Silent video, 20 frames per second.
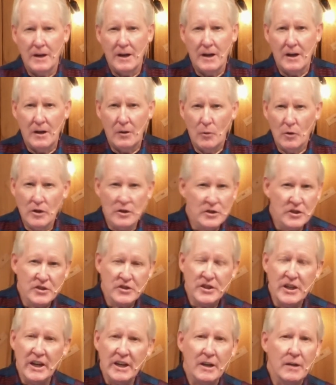I want to just
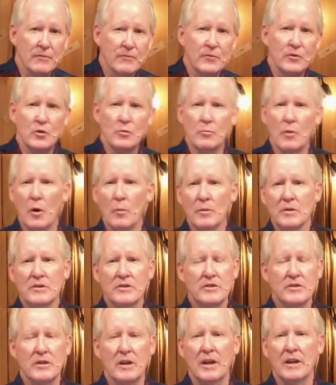take a few
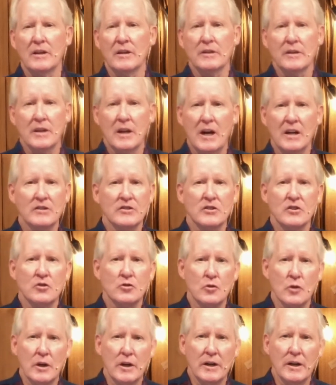moments and
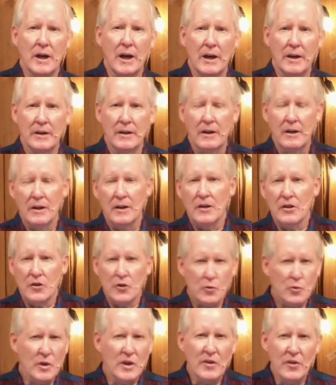concentrate on
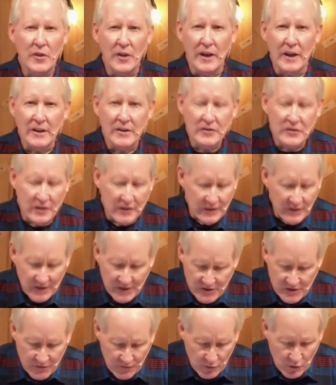three things in
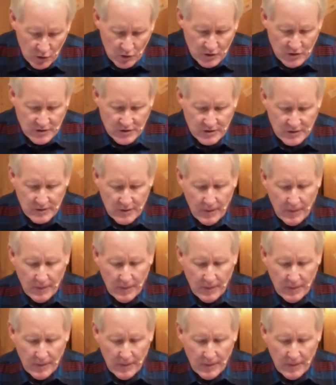this verse.